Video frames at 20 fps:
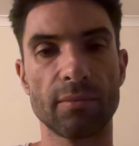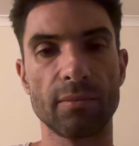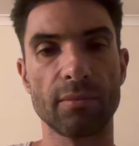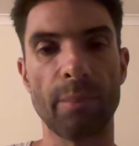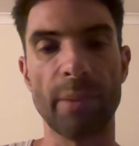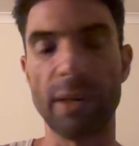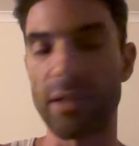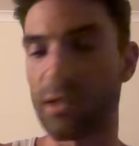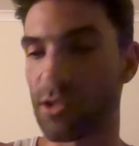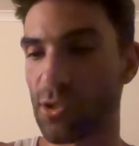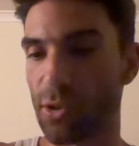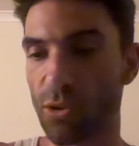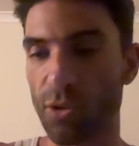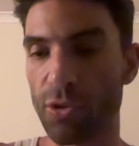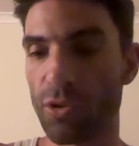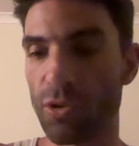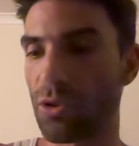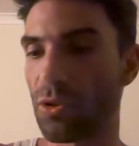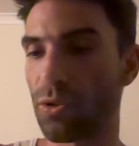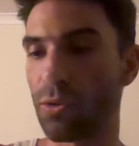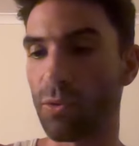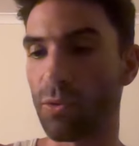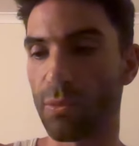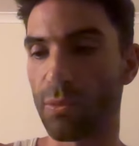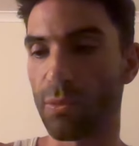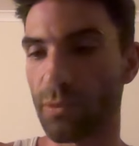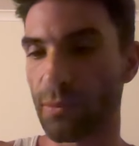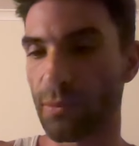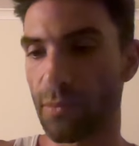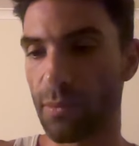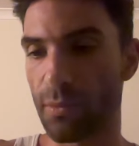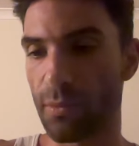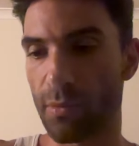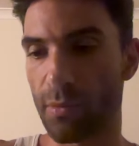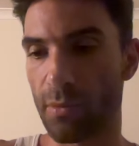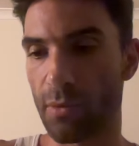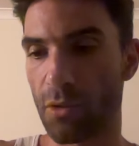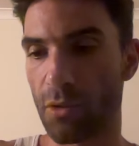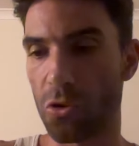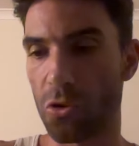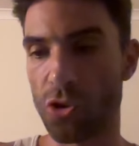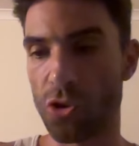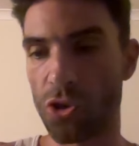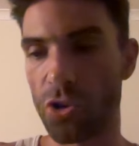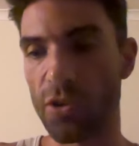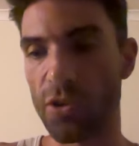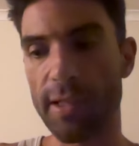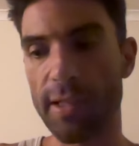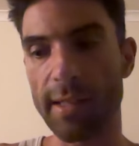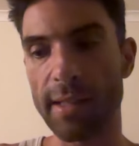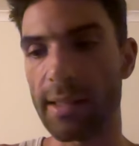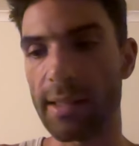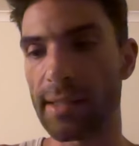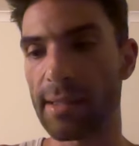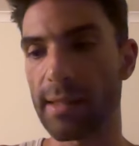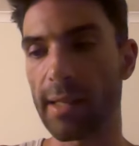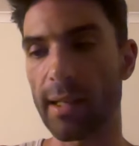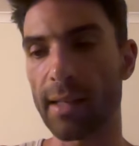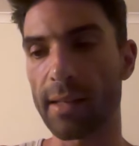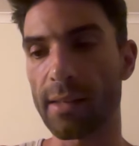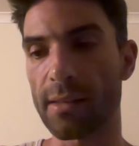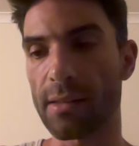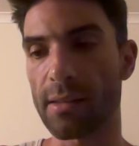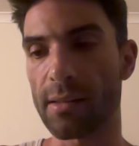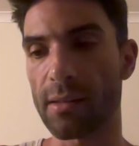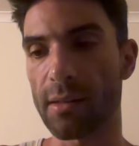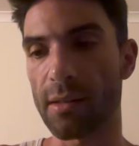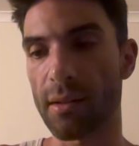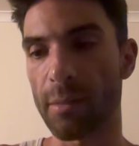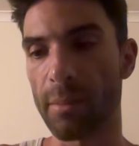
but it's all you. You're choosing these things